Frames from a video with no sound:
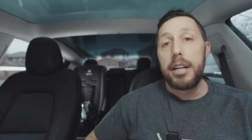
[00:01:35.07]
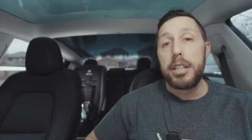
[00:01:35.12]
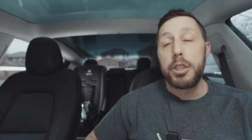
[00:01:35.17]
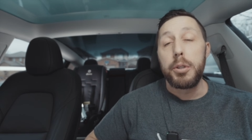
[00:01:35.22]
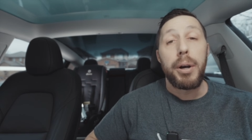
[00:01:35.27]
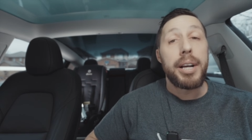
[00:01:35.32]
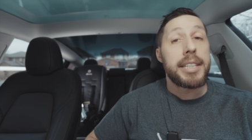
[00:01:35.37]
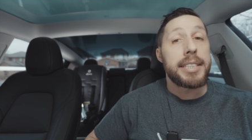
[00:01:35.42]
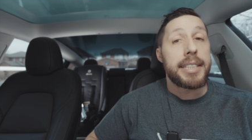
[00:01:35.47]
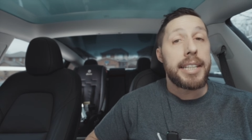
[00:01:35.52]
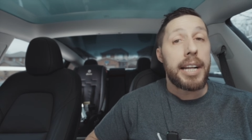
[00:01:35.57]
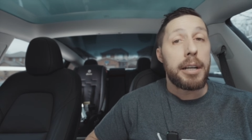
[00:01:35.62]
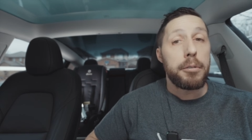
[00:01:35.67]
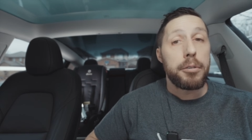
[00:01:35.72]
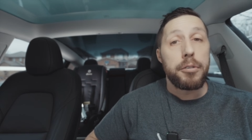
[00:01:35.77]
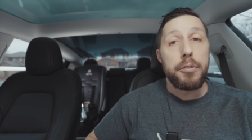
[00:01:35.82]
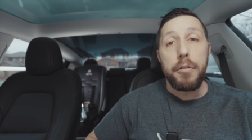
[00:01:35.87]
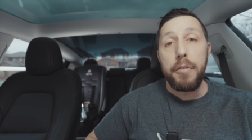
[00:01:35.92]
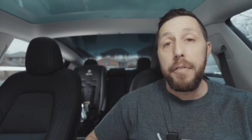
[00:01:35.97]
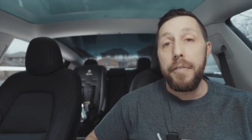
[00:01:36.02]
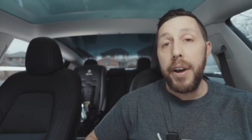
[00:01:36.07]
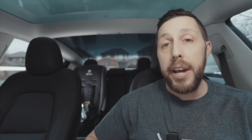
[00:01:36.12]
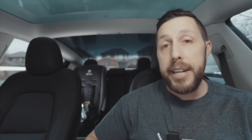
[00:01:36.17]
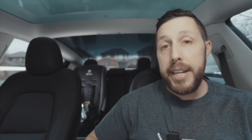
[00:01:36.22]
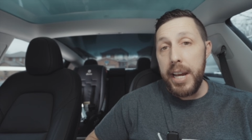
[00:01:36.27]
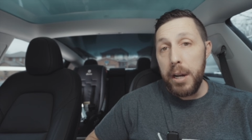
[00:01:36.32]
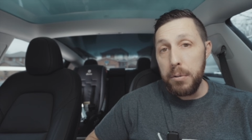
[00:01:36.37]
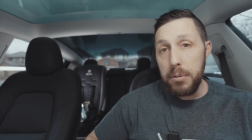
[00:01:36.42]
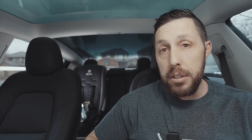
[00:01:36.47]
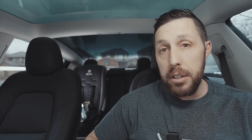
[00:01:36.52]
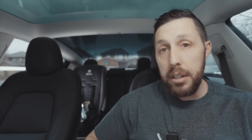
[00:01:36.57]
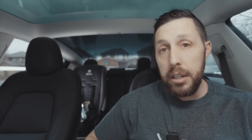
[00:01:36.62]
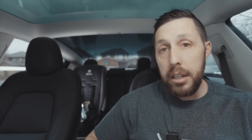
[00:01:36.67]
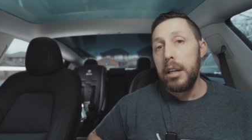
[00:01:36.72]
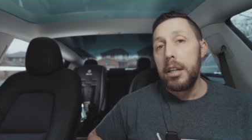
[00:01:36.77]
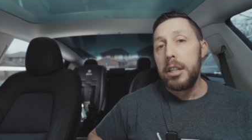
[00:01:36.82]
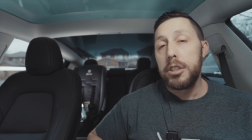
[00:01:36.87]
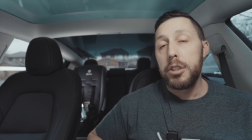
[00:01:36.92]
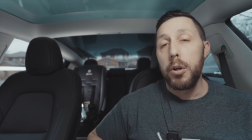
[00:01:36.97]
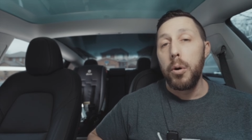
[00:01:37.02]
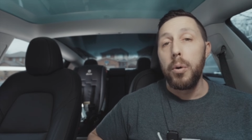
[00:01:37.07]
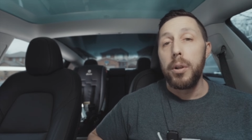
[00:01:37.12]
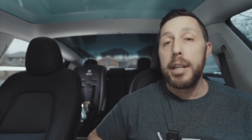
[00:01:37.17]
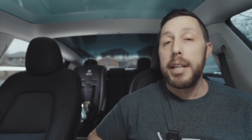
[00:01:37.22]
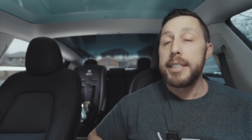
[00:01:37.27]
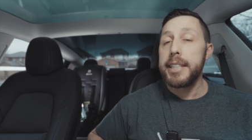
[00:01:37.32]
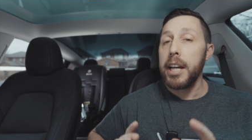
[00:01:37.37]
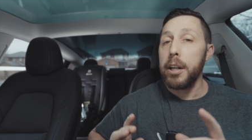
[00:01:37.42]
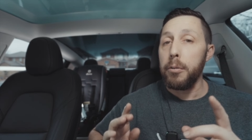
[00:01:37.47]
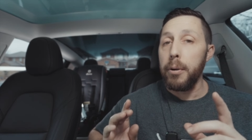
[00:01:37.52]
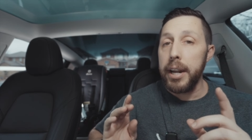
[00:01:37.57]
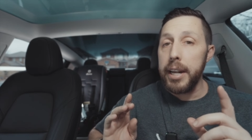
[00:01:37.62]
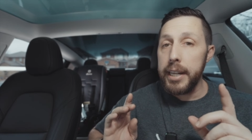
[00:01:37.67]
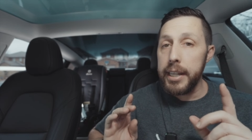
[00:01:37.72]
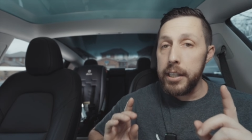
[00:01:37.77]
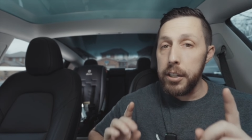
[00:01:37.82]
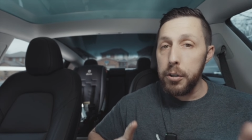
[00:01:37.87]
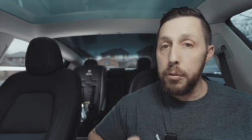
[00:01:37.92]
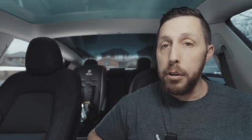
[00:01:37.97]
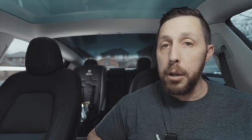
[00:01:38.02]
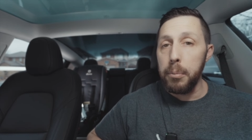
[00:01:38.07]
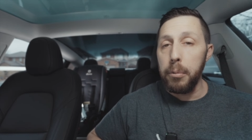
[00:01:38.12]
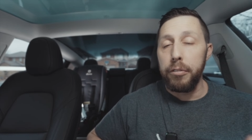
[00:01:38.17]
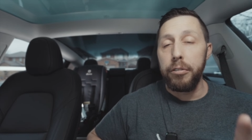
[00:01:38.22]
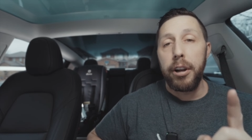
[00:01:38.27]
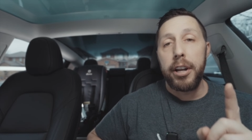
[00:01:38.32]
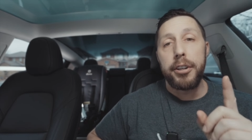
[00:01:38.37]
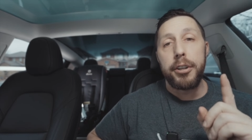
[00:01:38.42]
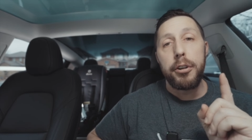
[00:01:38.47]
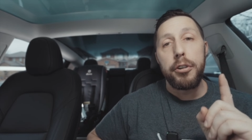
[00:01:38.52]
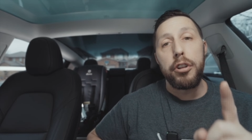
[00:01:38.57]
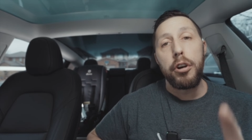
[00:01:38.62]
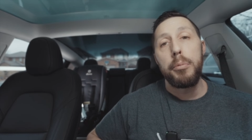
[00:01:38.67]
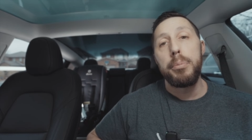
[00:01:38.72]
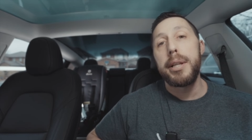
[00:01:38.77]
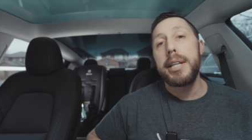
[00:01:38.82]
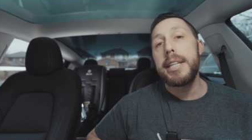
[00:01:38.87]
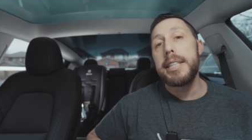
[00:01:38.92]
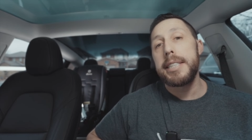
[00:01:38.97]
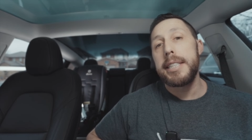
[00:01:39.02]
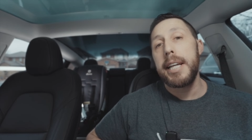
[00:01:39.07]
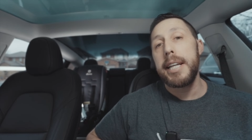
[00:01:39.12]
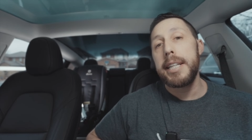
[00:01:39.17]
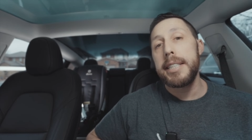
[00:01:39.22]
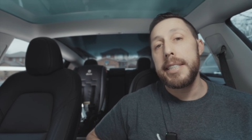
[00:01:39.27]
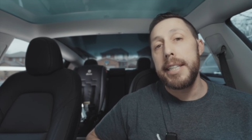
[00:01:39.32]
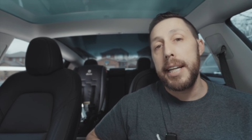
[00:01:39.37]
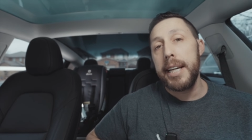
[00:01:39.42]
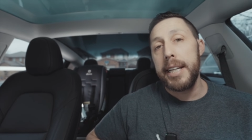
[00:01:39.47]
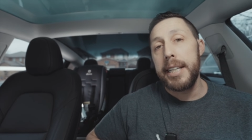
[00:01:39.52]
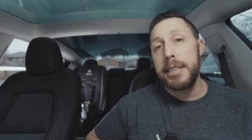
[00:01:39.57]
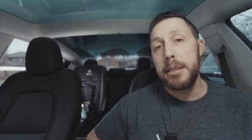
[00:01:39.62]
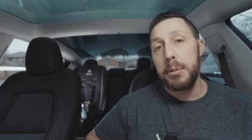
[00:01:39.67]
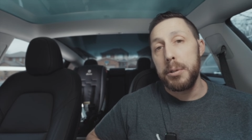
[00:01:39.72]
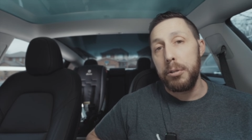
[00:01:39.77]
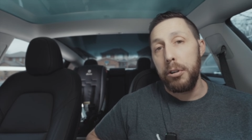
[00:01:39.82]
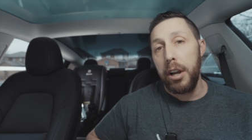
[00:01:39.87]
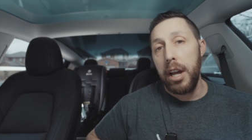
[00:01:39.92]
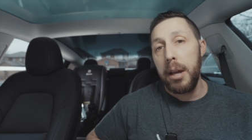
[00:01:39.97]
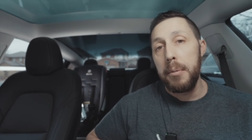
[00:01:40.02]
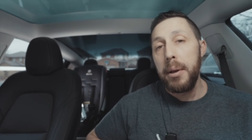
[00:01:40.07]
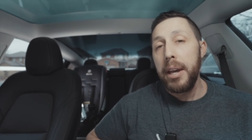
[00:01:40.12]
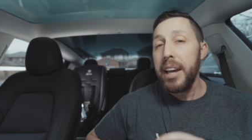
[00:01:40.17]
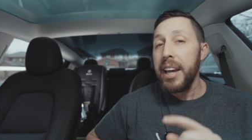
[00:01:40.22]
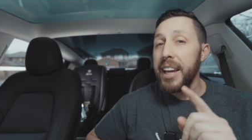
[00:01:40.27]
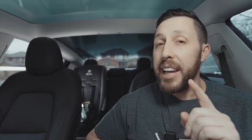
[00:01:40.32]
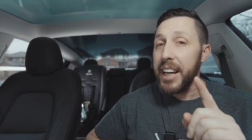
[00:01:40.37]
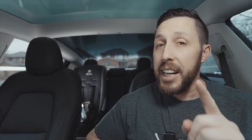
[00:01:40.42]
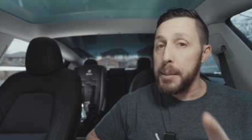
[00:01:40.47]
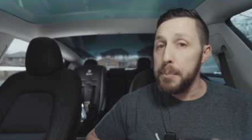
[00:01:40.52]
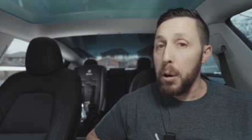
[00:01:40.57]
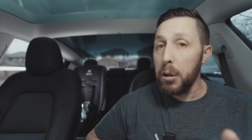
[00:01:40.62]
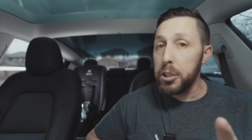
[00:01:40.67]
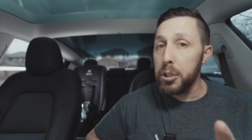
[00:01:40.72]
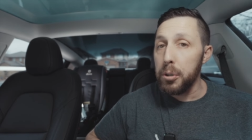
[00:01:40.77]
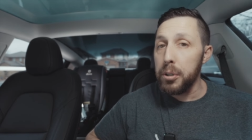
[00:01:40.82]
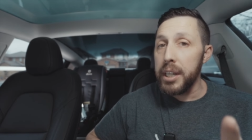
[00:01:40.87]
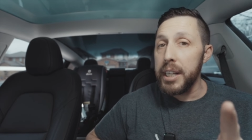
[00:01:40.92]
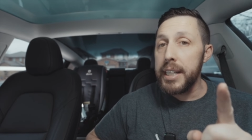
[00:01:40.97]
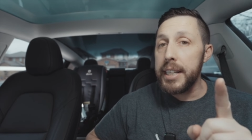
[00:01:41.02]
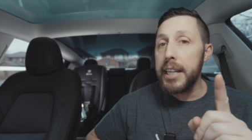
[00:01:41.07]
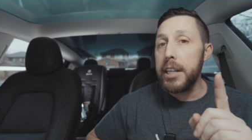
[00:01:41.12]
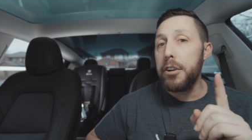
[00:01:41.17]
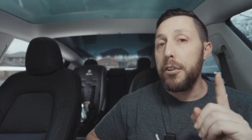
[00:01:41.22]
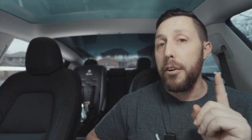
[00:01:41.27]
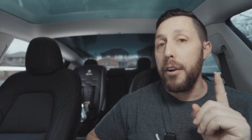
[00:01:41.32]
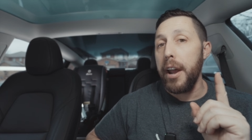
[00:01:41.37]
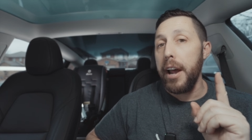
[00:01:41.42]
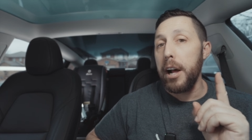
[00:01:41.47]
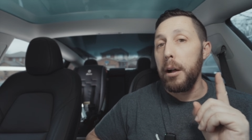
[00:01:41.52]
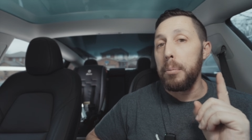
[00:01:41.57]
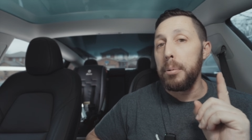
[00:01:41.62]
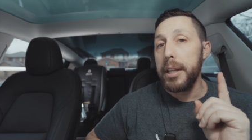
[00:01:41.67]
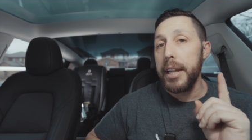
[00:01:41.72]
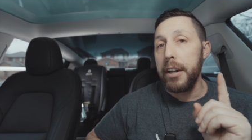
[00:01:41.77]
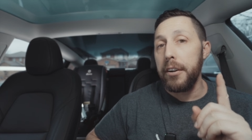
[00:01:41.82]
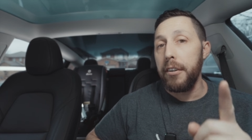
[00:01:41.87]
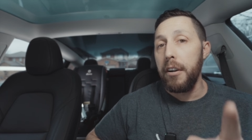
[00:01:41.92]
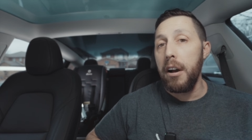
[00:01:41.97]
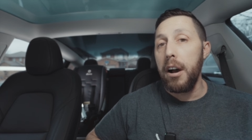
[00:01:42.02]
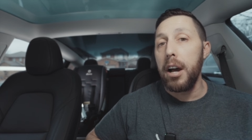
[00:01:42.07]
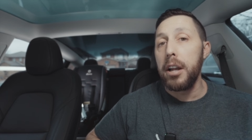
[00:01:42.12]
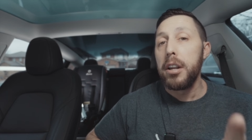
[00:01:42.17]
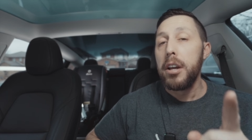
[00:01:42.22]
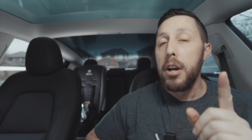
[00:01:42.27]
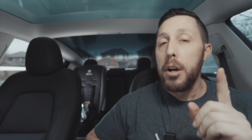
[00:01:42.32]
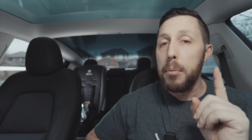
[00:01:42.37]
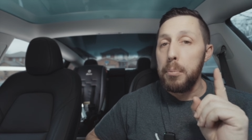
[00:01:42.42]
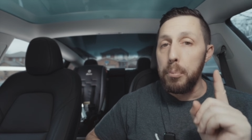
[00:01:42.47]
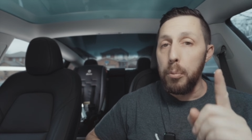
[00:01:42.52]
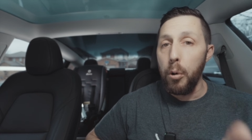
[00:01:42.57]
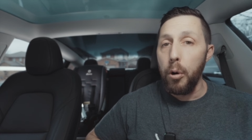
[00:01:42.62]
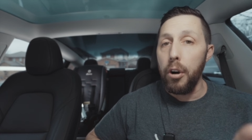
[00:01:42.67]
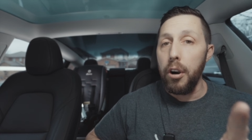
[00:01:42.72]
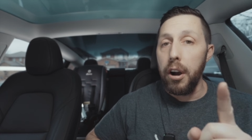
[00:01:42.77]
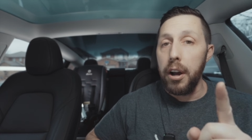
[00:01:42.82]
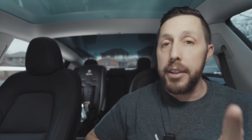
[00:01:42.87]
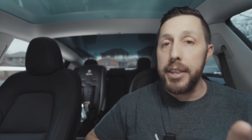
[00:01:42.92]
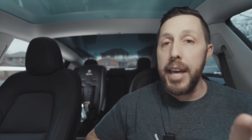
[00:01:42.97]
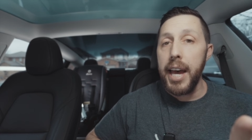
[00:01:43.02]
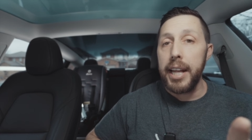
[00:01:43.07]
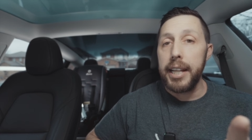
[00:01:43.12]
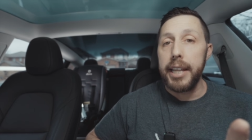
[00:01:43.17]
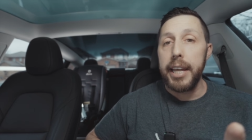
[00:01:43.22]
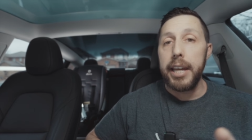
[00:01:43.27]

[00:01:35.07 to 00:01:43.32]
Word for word: So I set out to find out. So let's get right into it. Before I do though, please take a second and subscribe. And I'm also gonna need your help later on, more on that